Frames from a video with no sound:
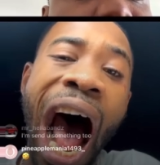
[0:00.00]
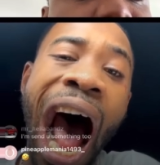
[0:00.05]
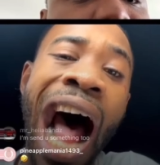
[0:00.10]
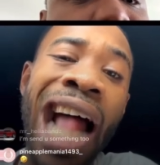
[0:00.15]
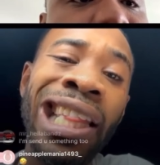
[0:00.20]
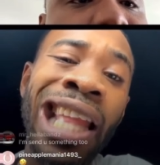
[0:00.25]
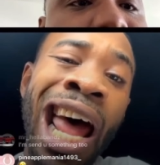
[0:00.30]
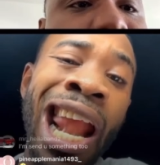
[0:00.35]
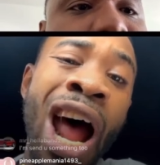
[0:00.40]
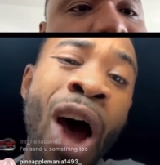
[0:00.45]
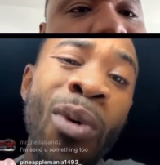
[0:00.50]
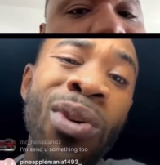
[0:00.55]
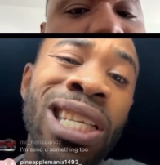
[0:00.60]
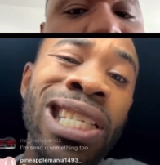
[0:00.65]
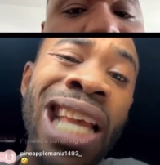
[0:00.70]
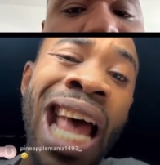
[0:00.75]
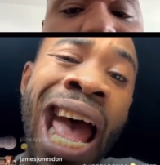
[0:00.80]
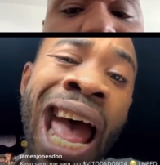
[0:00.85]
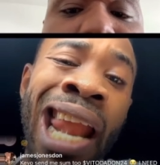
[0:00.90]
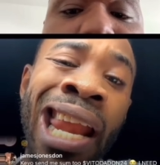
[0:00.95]
I thought I was
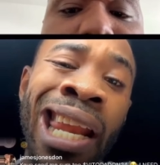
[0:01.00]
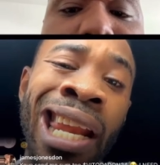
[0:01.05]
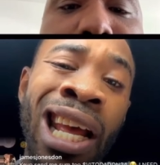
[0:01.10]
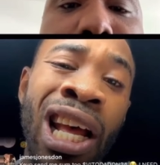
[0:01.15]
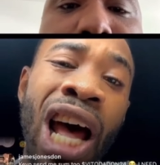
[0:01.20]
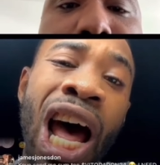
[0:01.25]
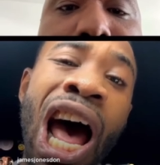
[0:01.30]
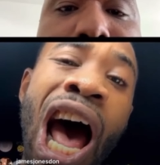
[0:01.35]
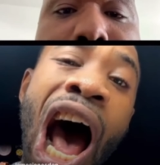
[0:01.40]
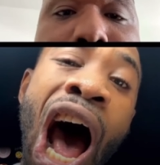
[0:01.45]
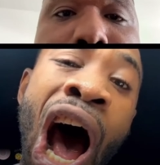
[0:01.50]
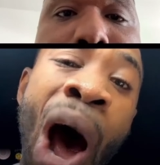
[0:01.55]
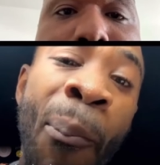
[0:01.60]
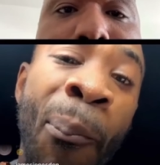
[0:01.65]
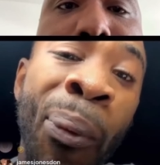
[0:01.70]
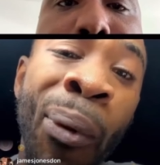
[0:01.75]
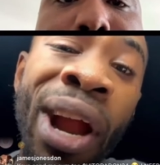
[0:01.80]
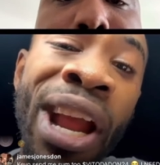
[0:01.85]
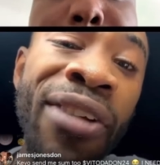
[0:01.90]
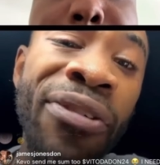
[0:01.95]
signing a
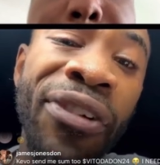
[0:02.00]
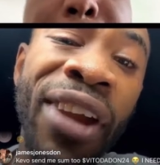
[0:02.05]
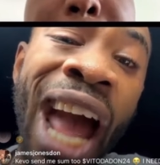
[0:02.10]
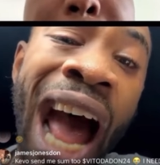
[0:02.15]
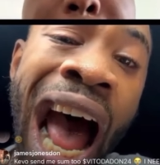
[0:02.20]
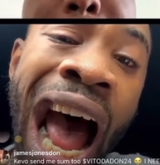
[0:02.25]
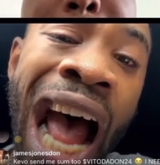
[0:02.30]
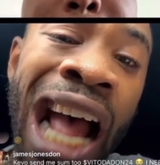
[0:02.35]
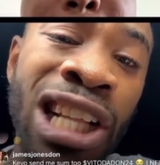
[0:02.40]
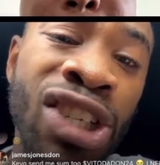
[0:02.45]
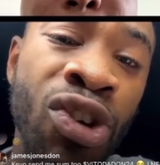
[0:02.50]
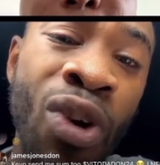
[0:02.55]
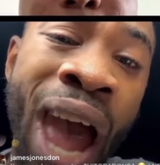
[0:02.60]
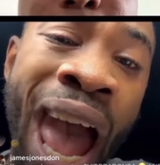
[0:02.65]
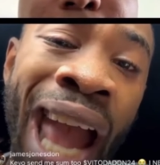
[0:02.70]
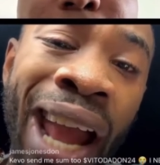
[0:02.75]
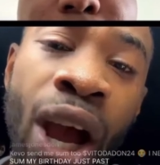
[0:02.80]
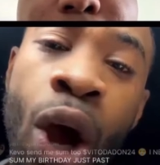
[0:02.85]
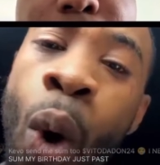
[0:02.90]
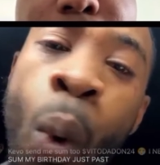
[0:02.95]
brief
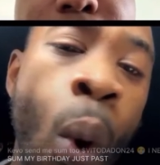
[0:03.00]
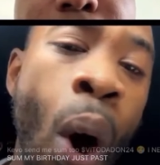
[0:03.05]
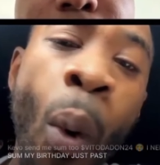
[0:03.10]
contract